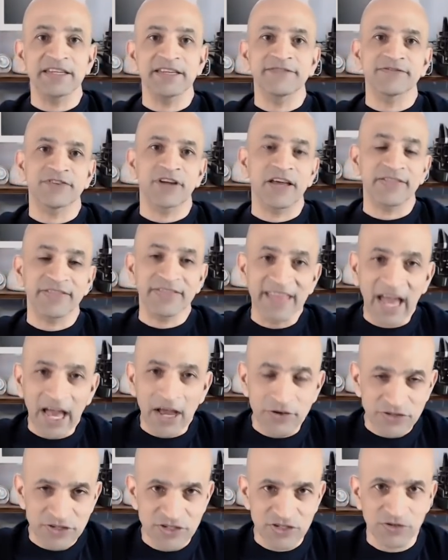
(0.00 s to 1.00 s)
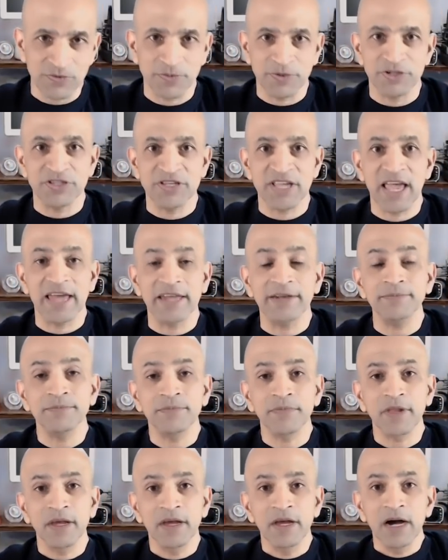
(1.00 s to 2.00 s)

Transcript: if not thousands of percent.